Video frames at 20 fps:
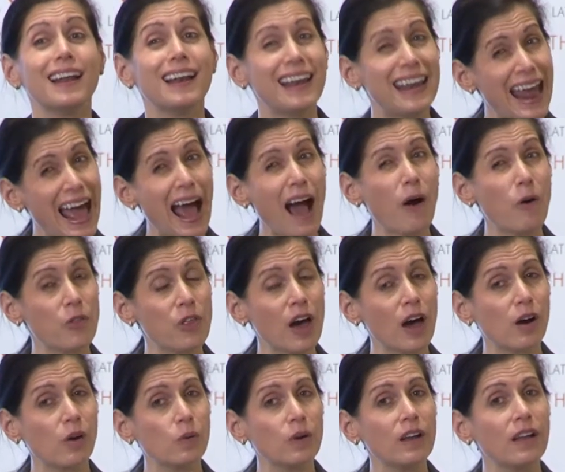Now,
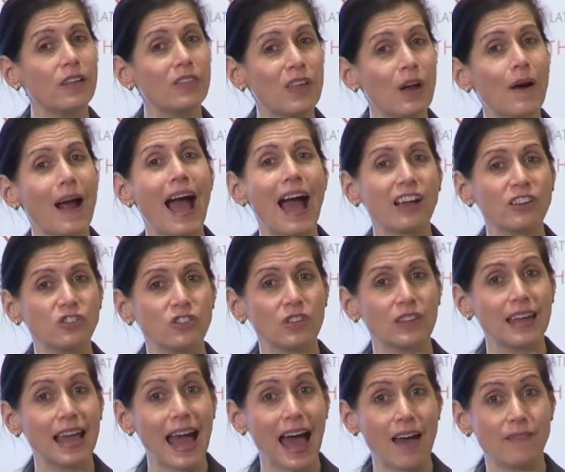though, they're
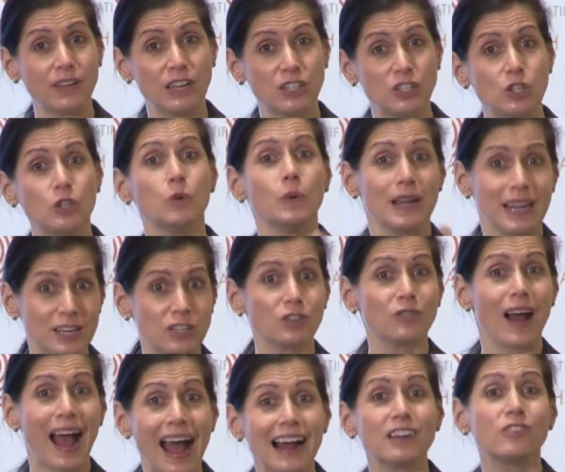actually having to
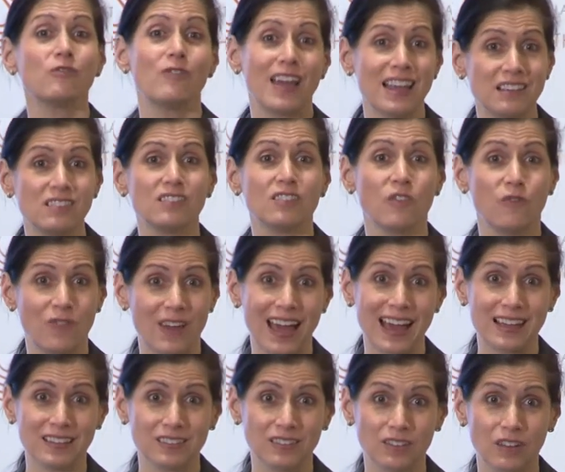interact face to
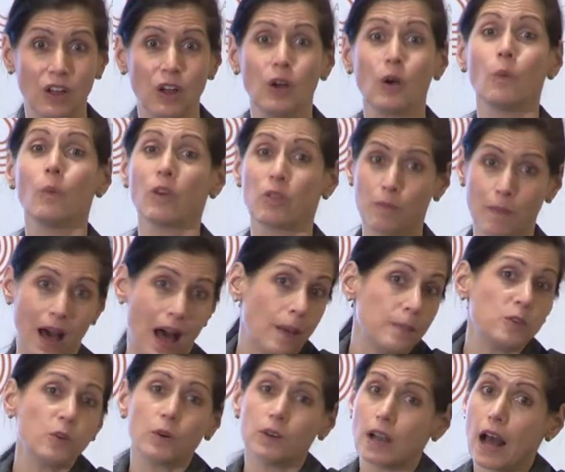face with
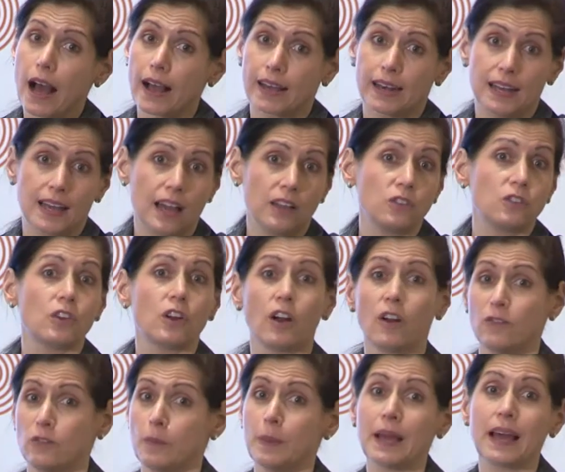moms who are not going to get
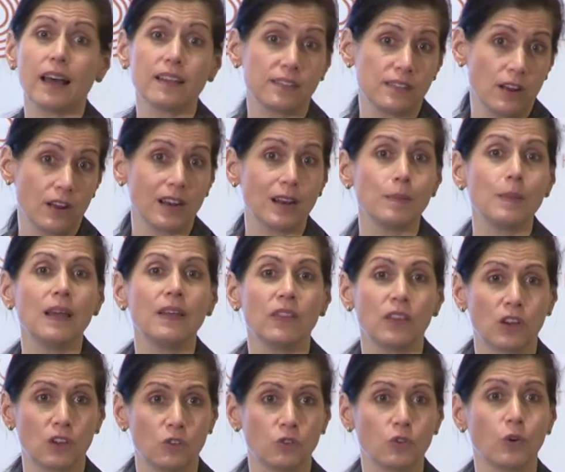served because they're going to be in
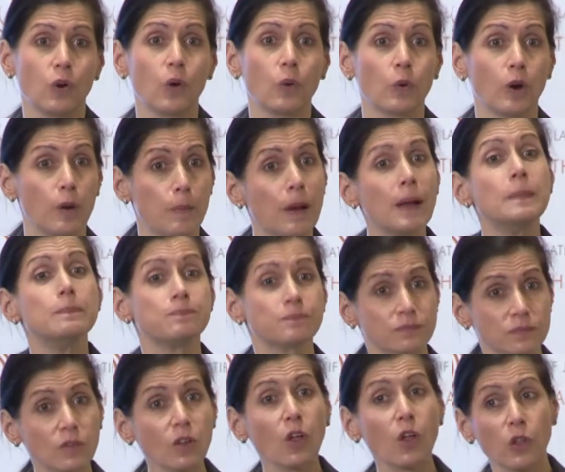the control group.
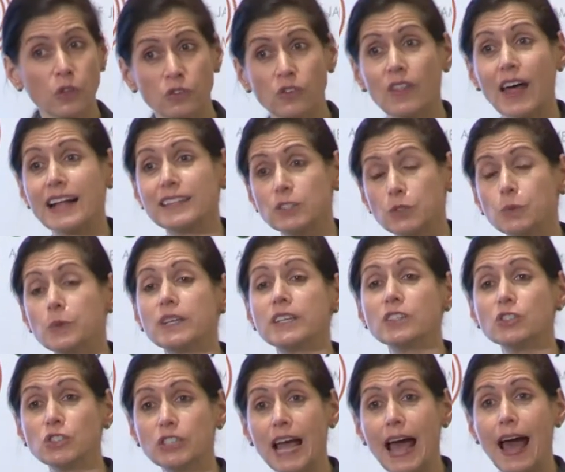So that's a
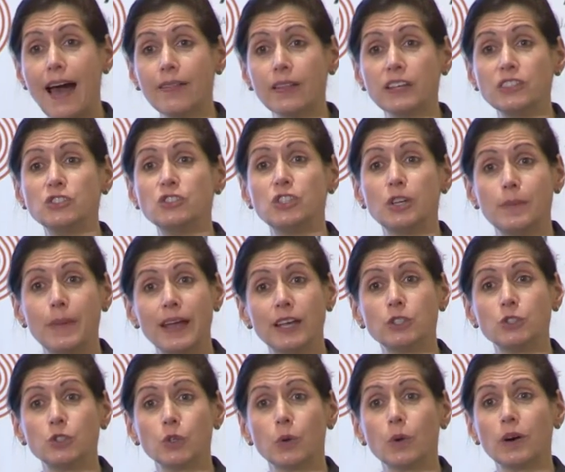real challenge to
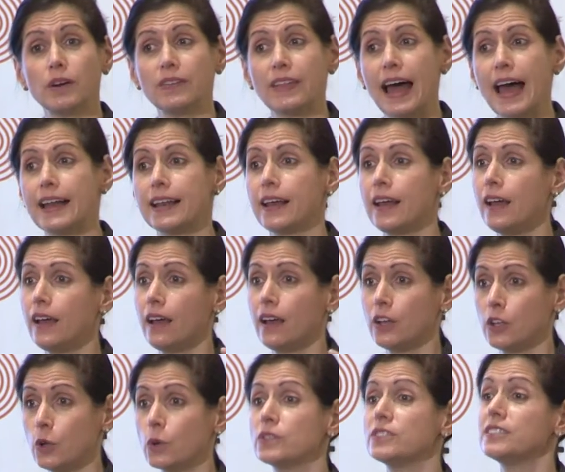make sure that
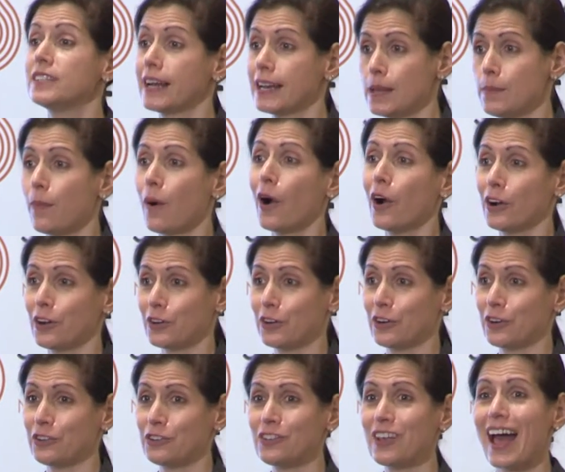your study
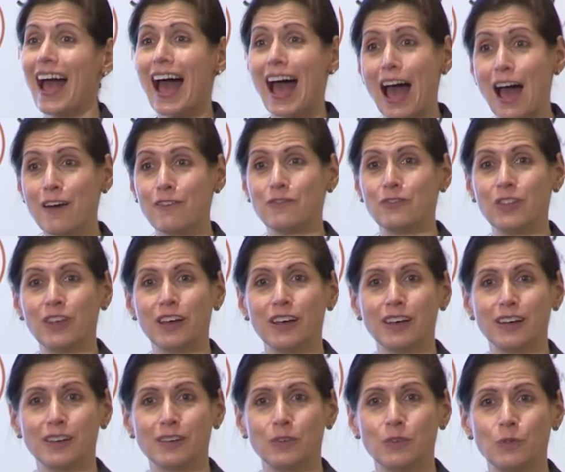partners have
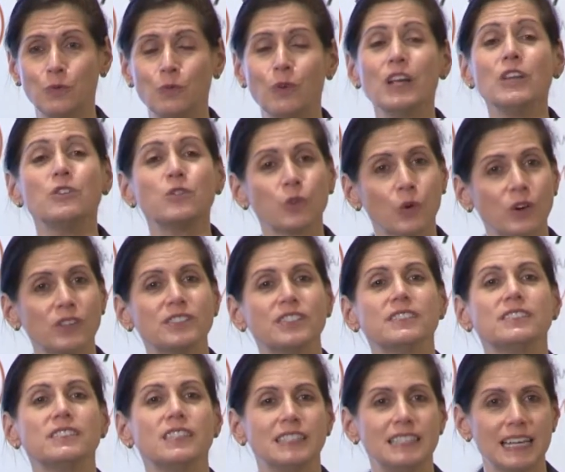the
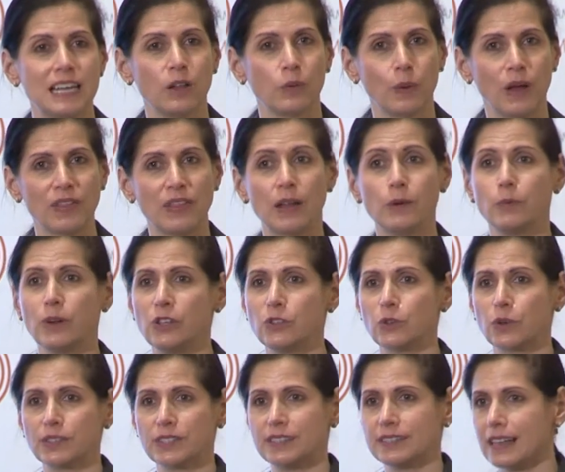resources to deal with. And
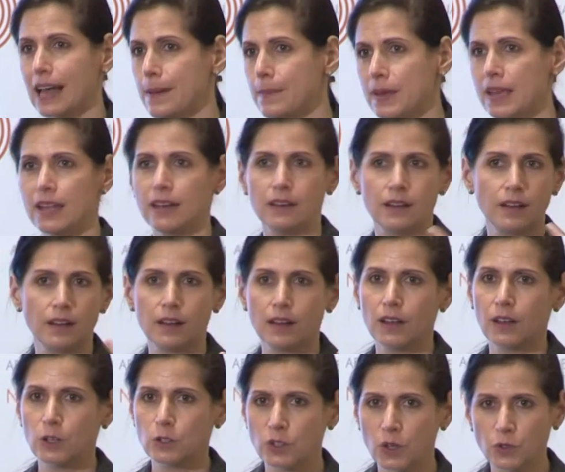resources, I mean
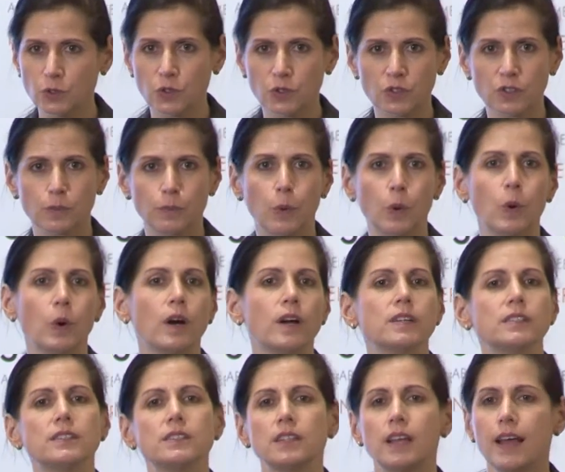social
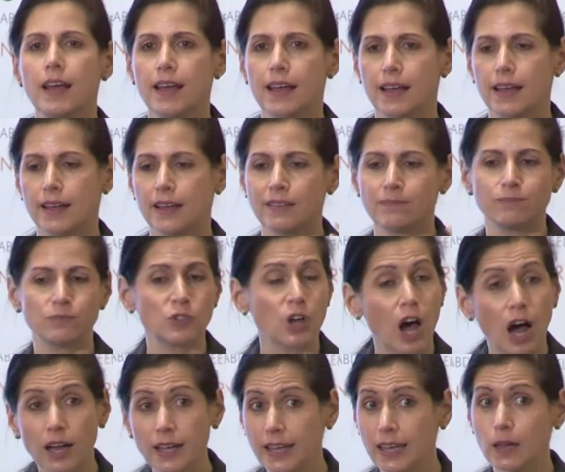supports,
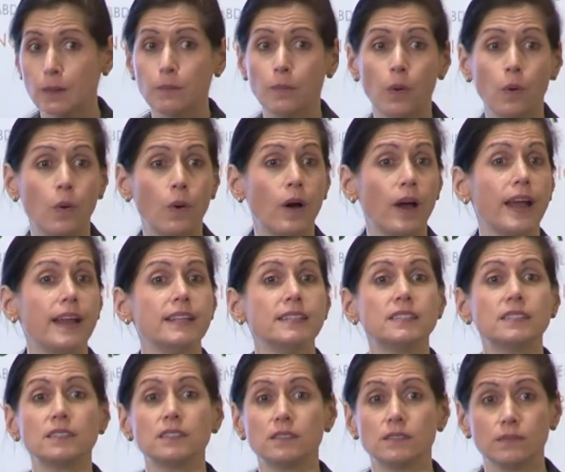talking
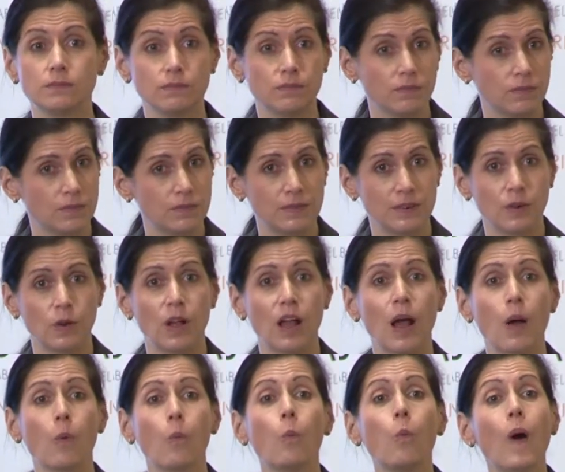points,
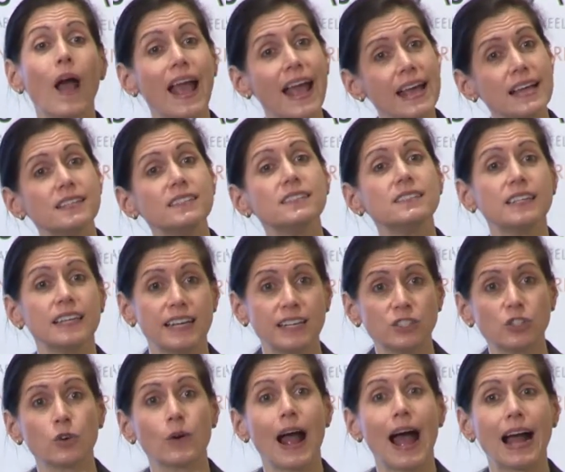ways to
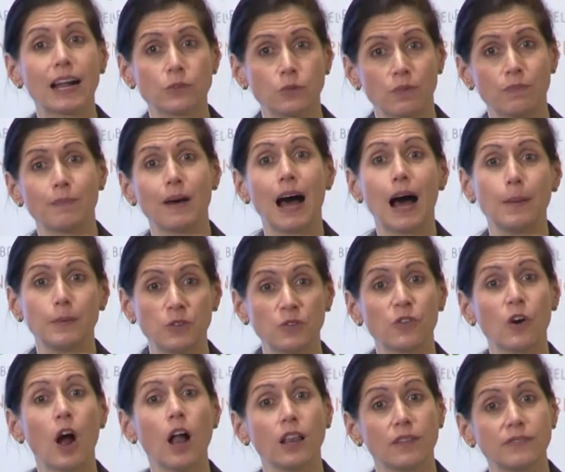interact with moms
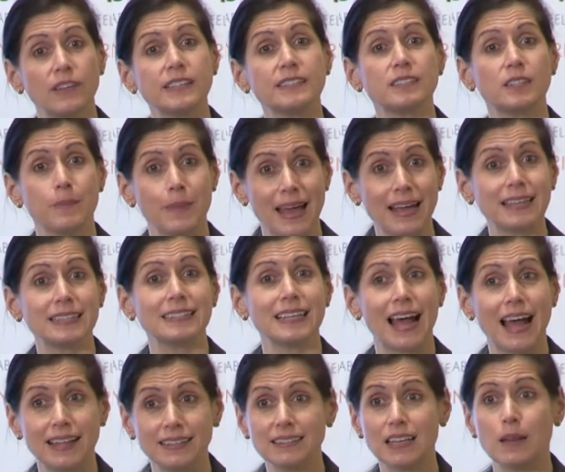for all of this to make
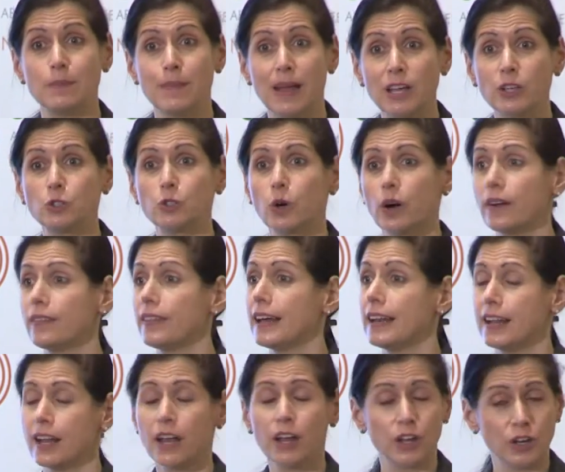sense and make sure
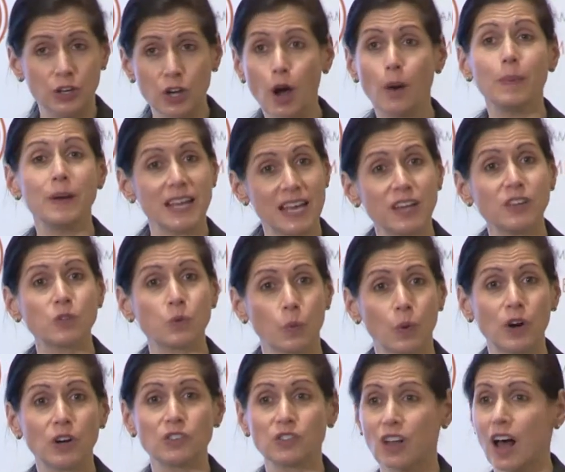that nobody is
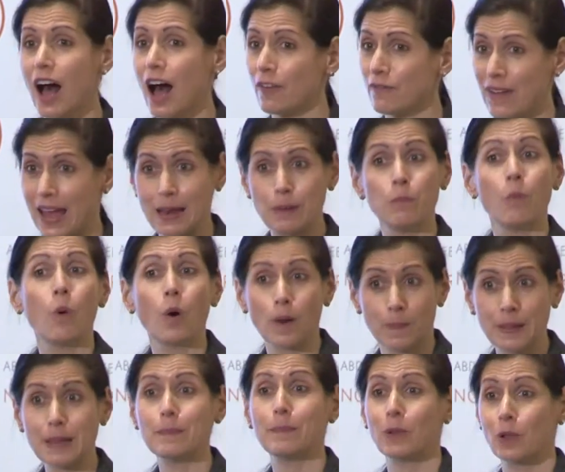worse off and
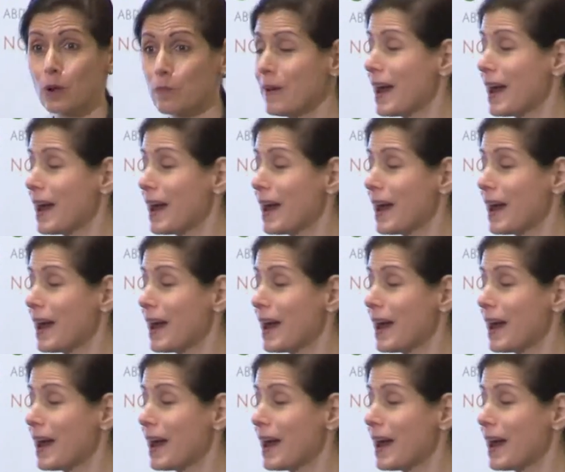more people are